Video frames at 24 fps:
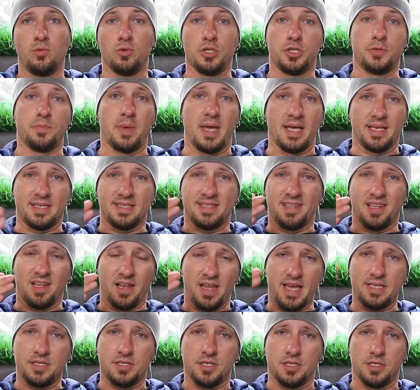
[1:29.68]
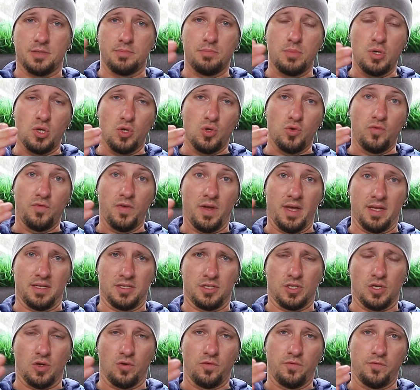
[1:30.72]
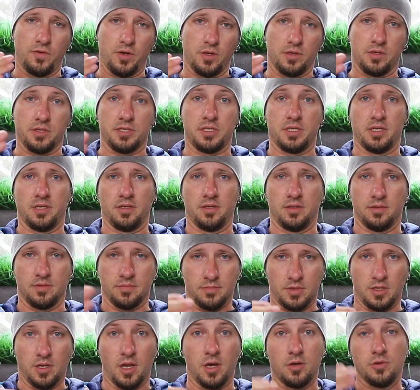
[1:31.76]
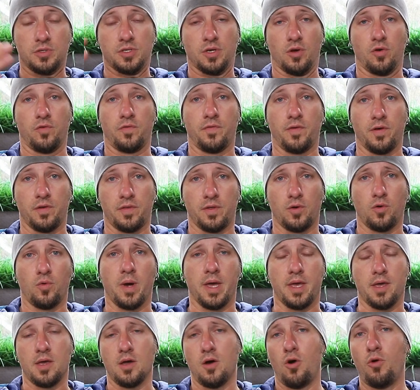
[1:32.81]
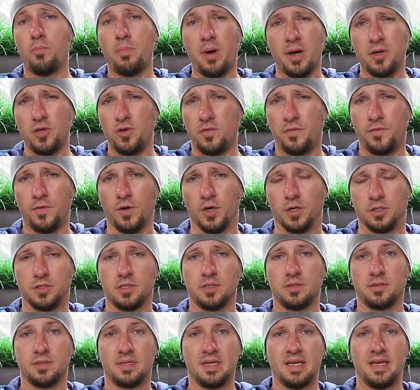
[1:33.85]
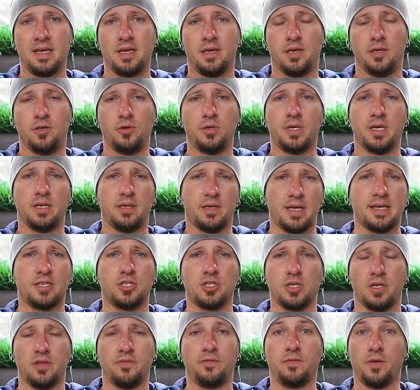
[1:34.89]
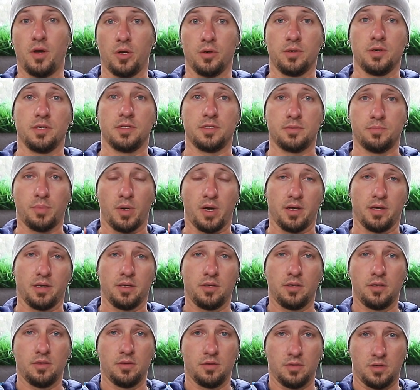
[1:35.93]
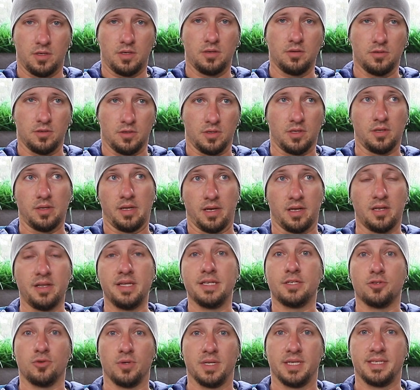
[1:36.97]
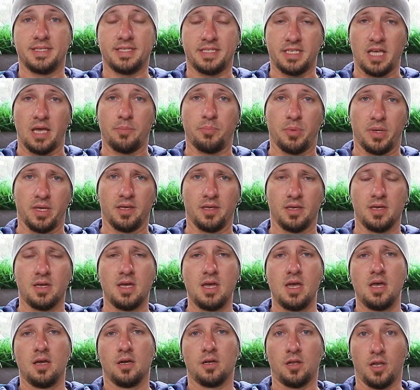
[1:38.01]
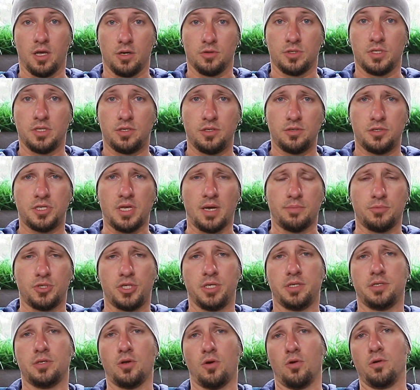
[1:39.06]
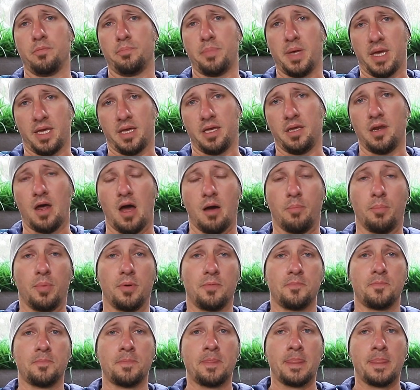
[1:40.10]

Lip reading: which makes the lenses move and so focusing closer or further away, or by your foot. You can actually focus by literally stepping closer to a subject or backing up.